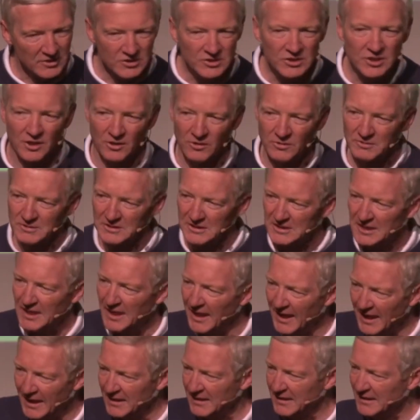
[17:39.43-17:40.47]
Don't
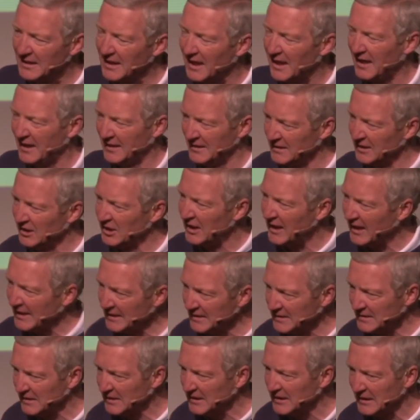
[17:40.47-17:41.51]
take God
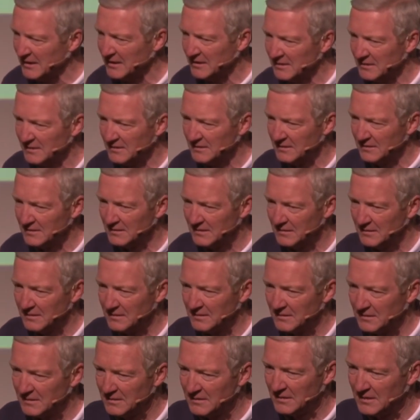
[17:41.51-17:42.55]
lightly.
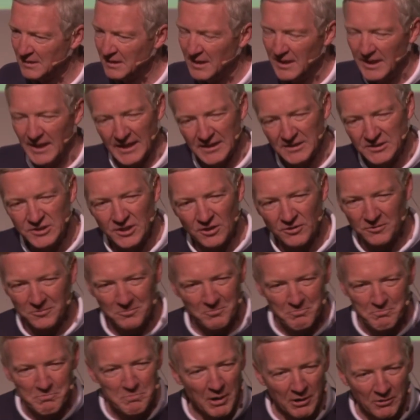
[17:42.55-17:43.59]
And
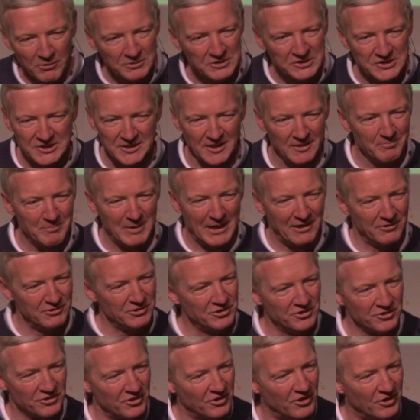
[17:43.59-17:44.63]
don't boast about
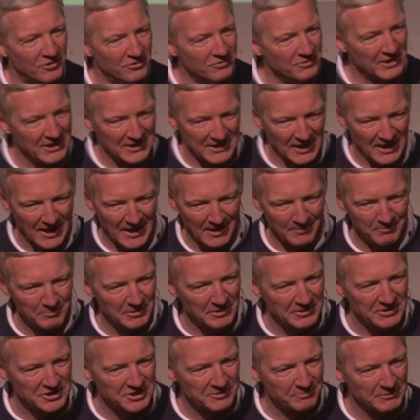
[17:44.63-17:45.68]
your own
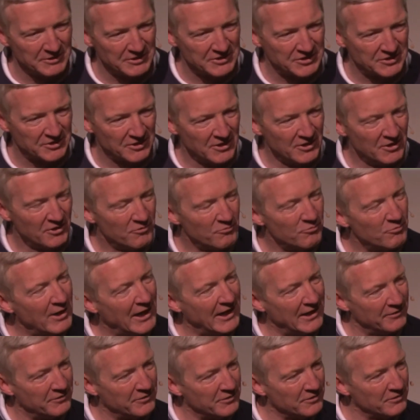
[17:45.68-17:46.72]
accomplishments
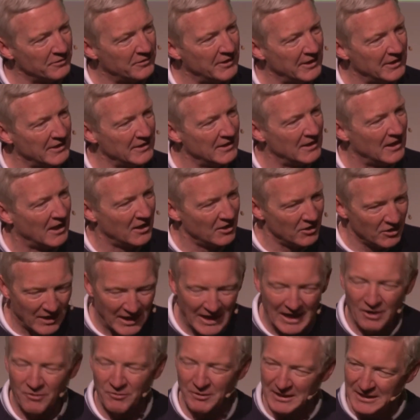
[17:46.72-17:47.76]
rather than
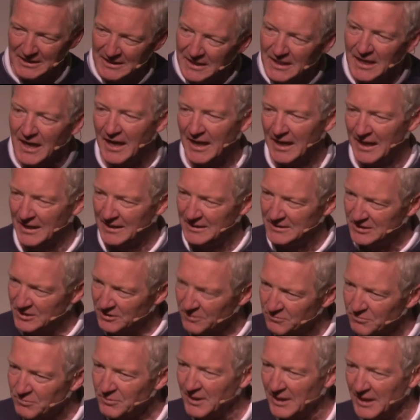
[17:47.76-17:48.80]
allowing God to
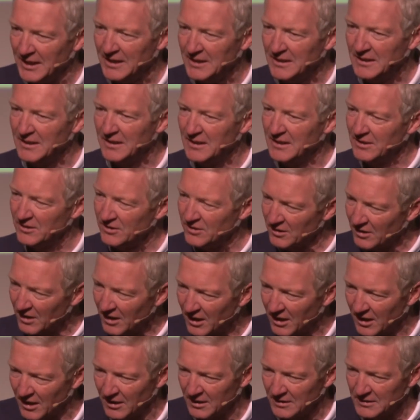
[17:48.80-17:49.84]
reign in your
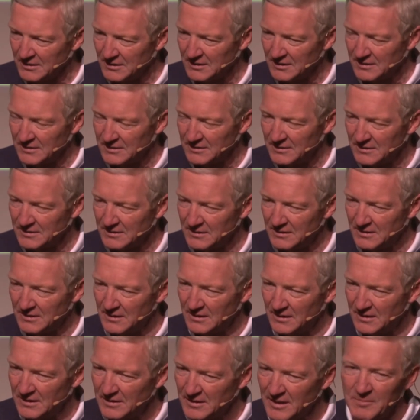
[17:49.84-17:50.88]
heart.
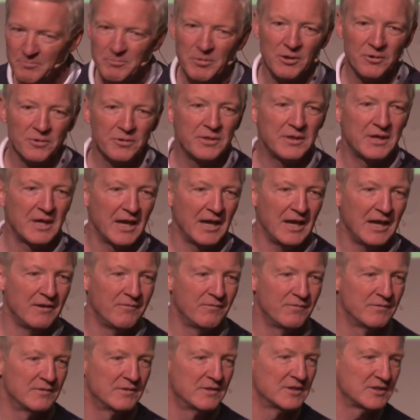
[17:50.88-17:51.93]
They both
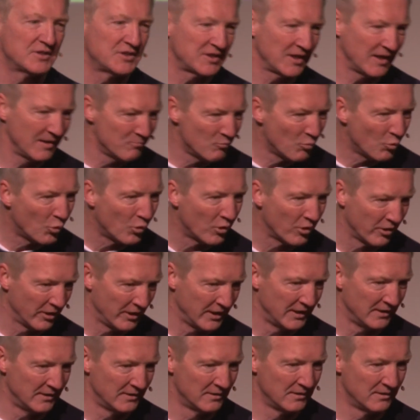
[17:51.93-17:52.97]
gave the same
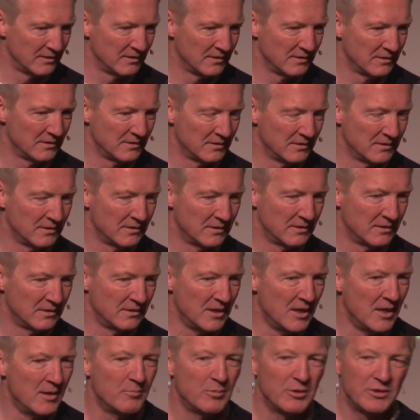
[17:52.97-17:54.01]
warning,
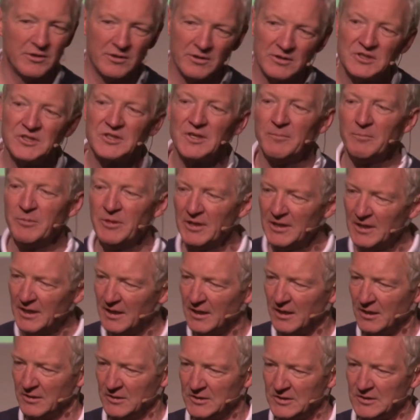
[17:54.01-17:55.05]
but there's something
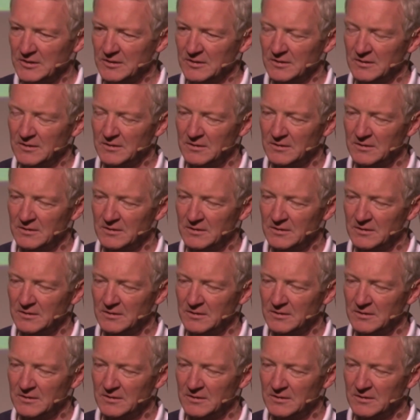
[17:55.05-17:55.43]
else.